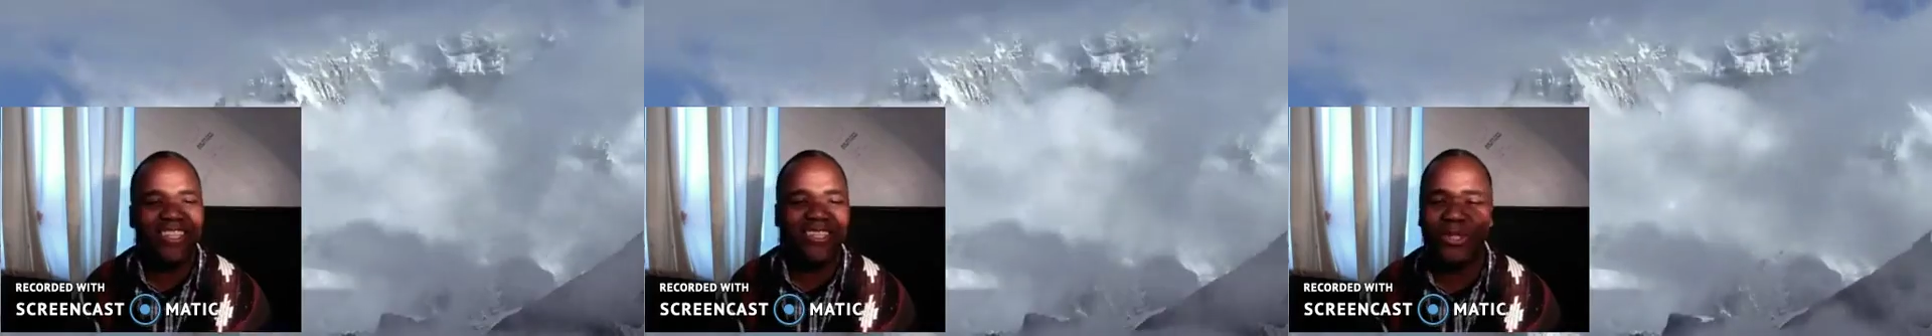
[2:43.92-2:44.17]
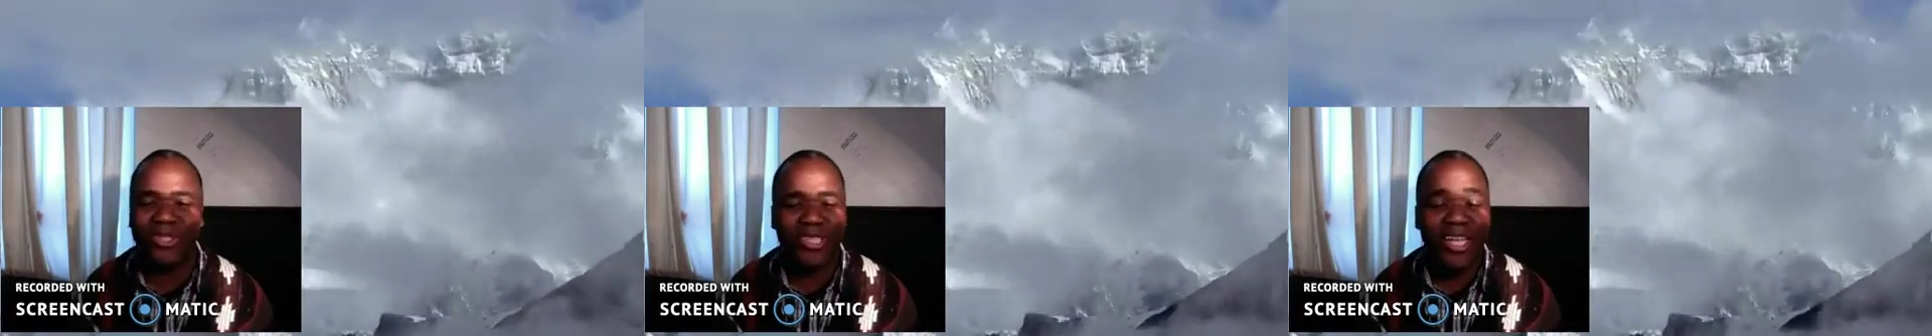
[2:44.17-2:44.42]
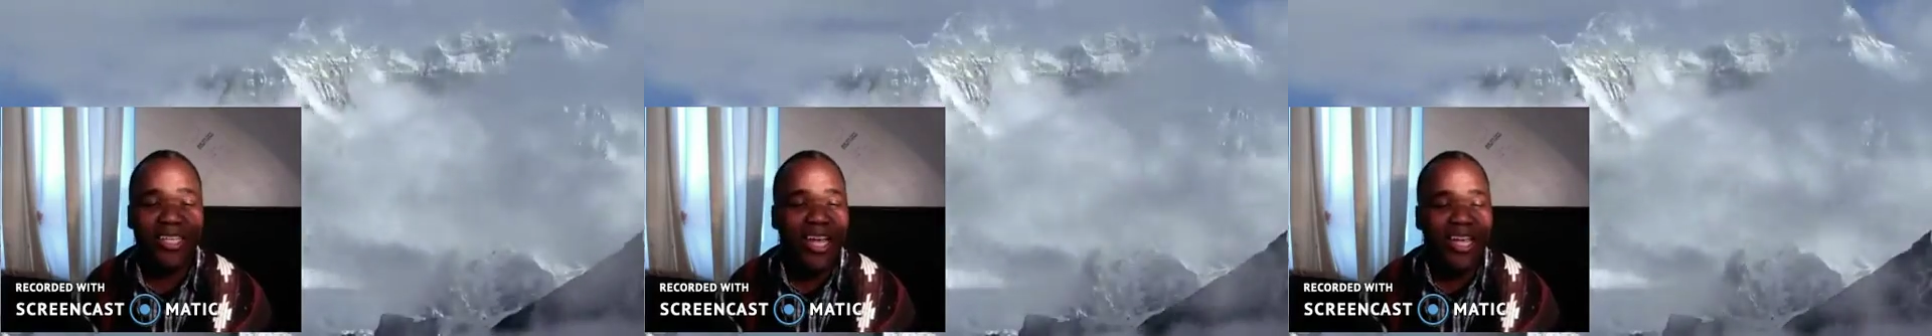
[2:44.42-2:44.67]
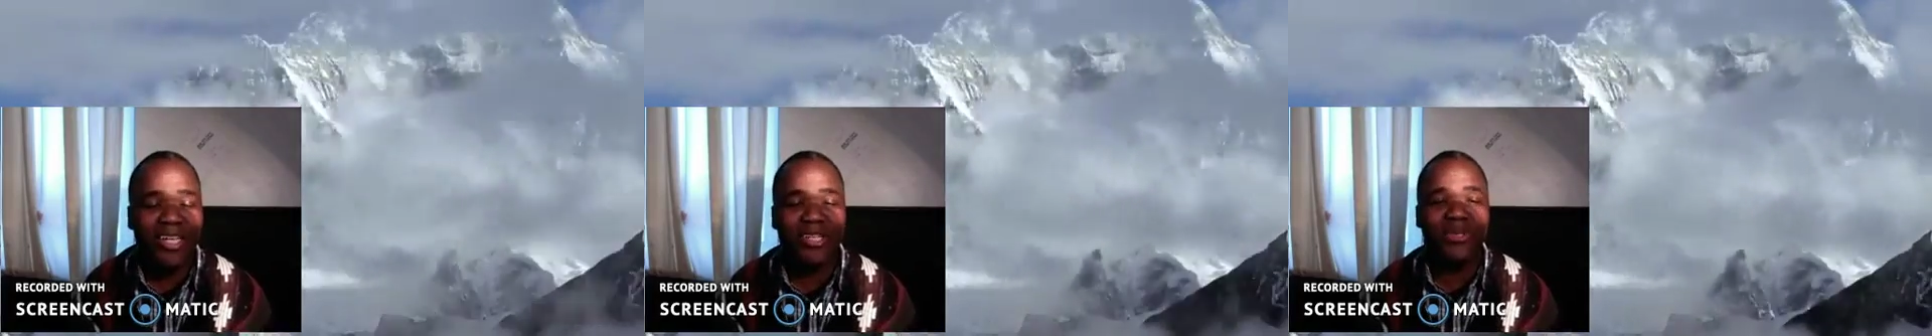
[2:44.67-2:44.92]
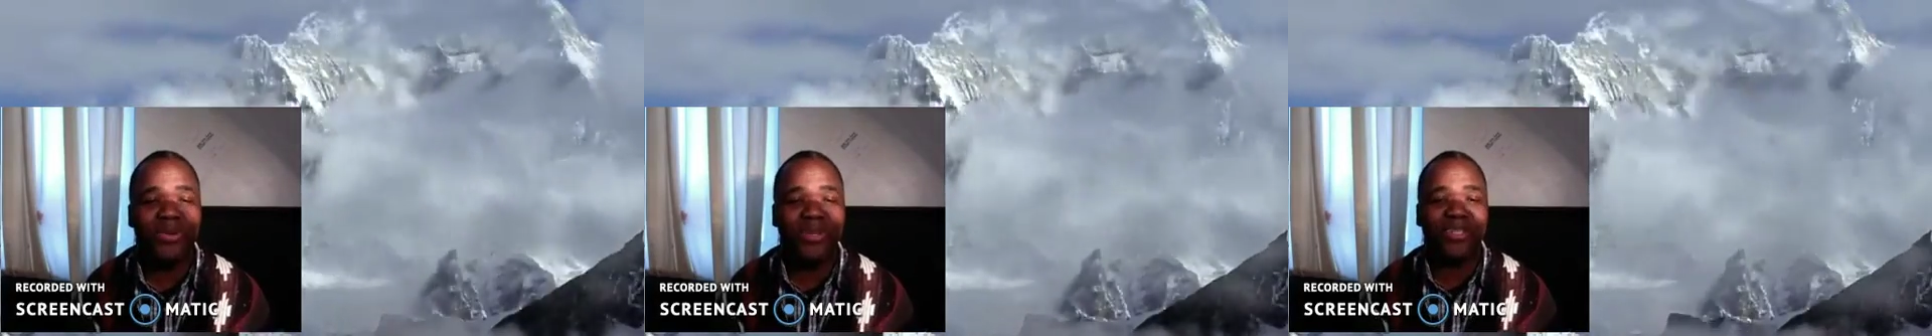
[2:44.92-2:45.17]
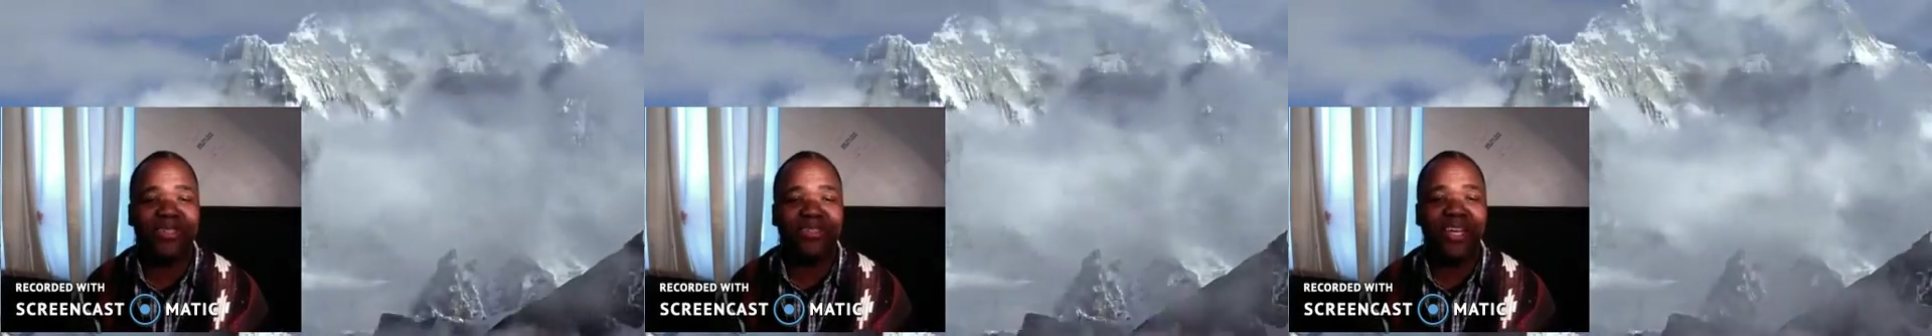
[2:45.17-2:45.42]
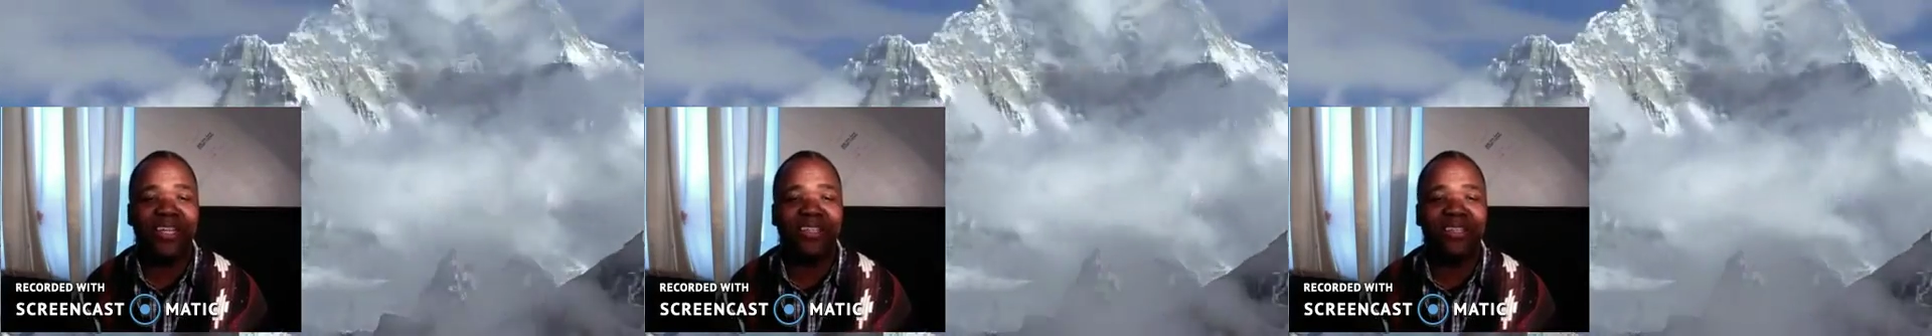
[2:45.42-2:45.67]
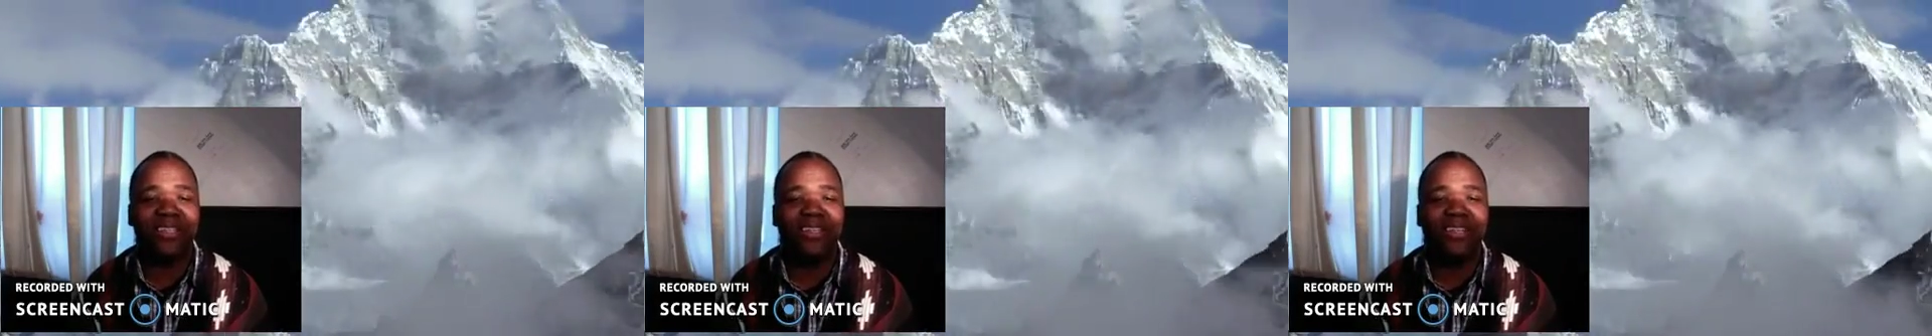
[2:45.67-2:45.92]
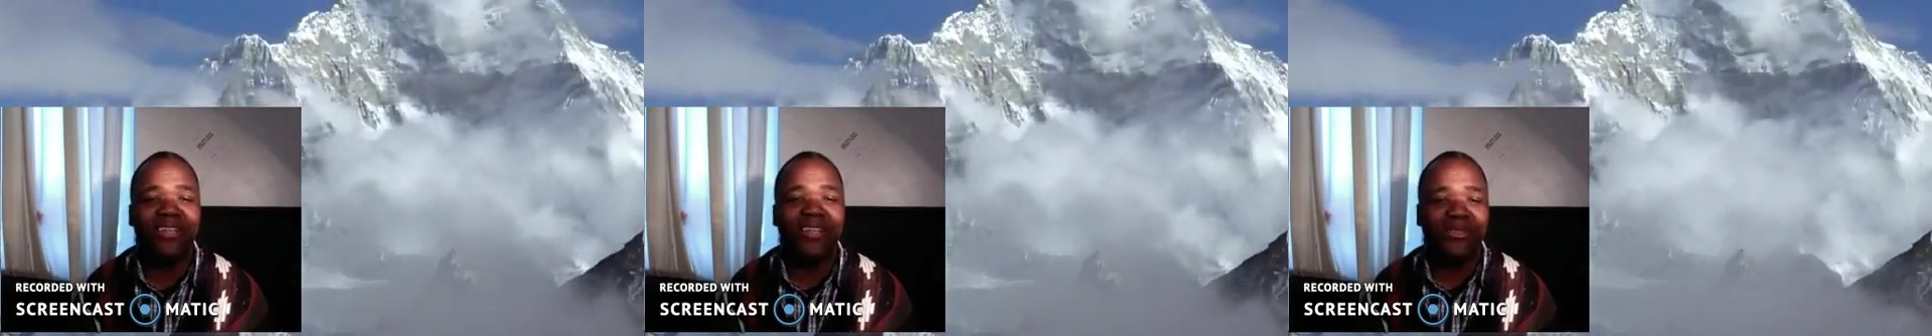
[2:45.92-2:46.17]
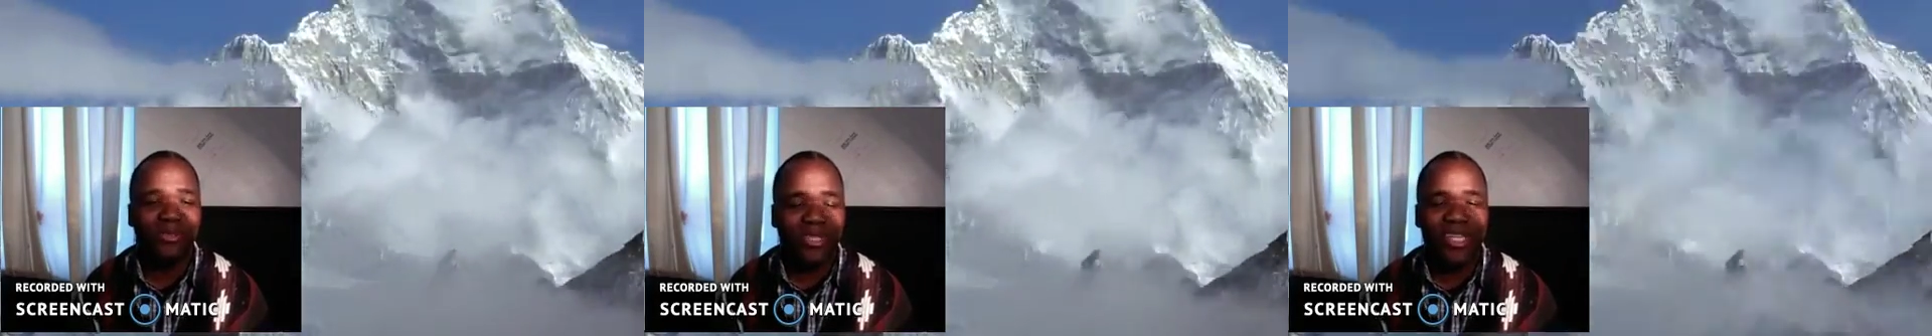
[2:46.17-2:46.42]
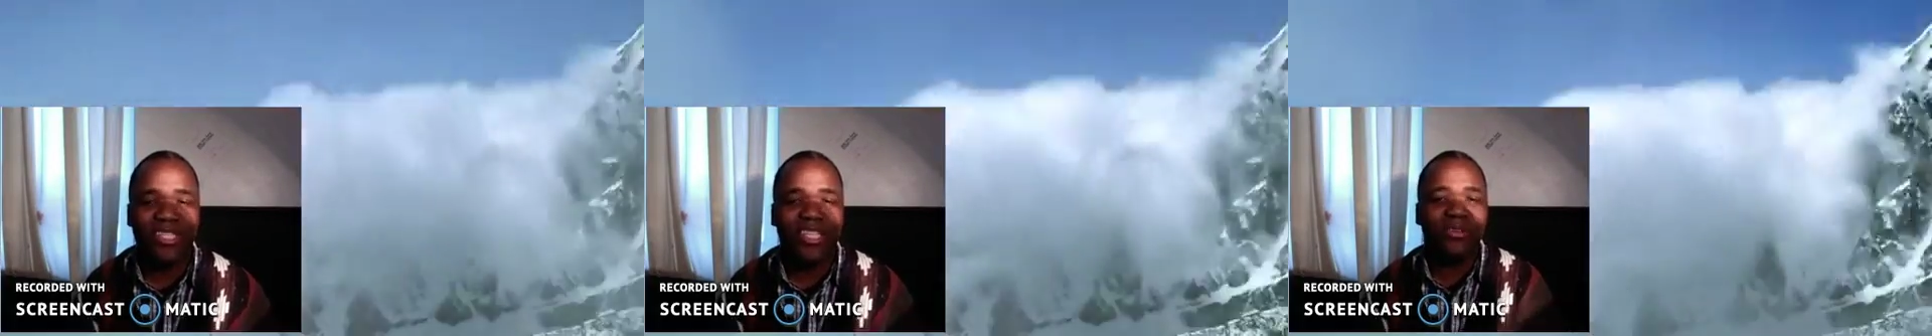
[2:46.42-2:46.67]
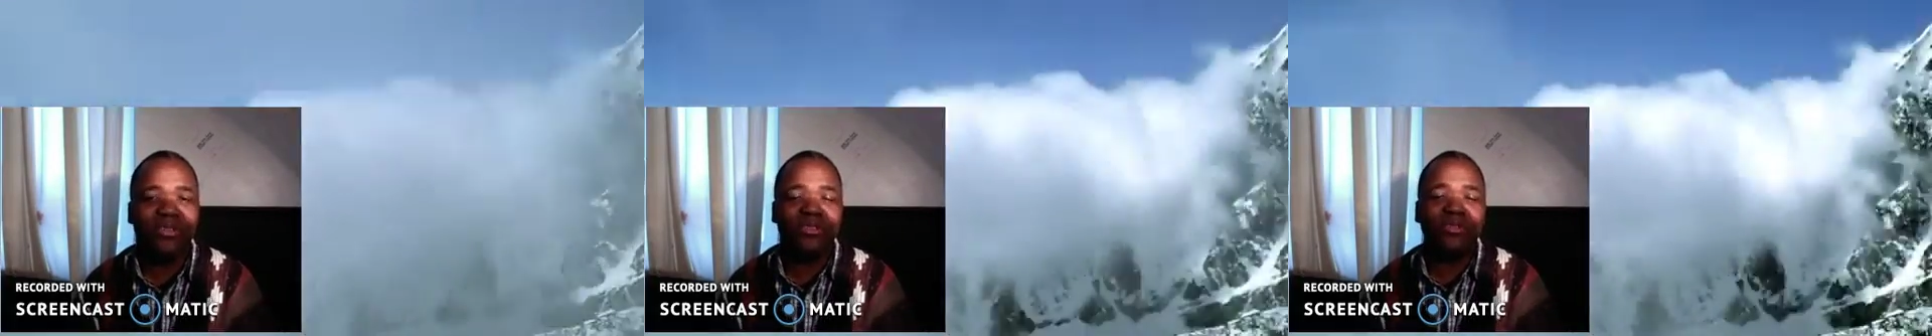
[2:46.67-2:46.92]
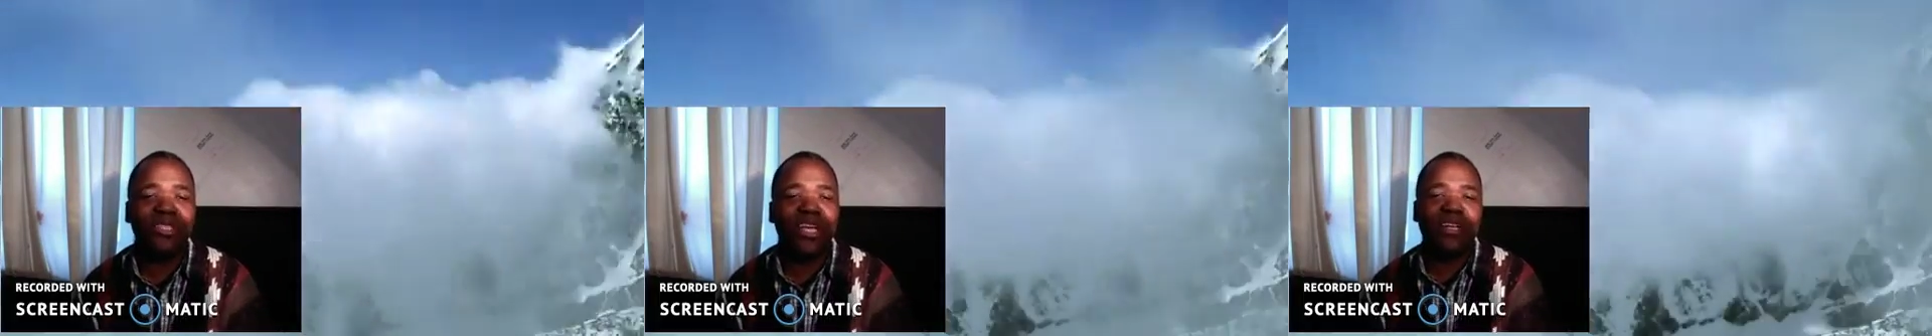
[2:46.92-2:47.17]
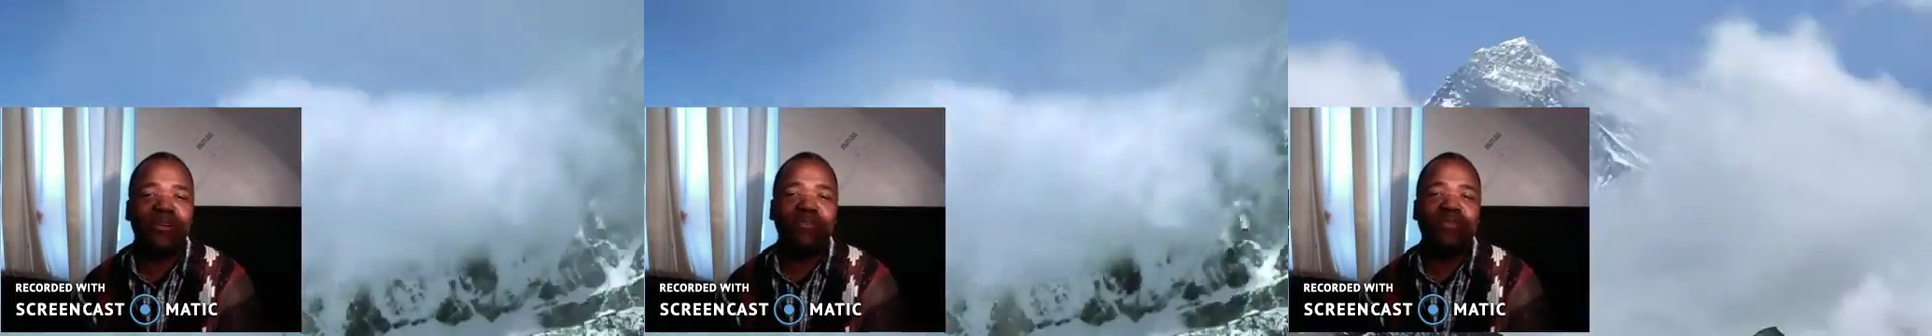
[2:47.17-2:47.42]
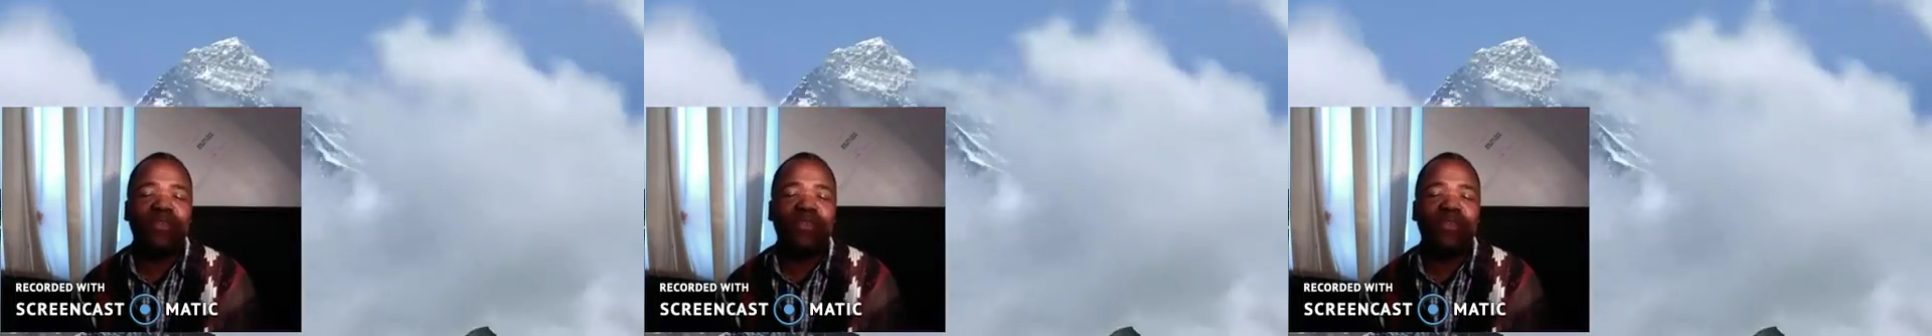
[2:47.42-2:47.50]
You just can't do it, right? You just cannot do that.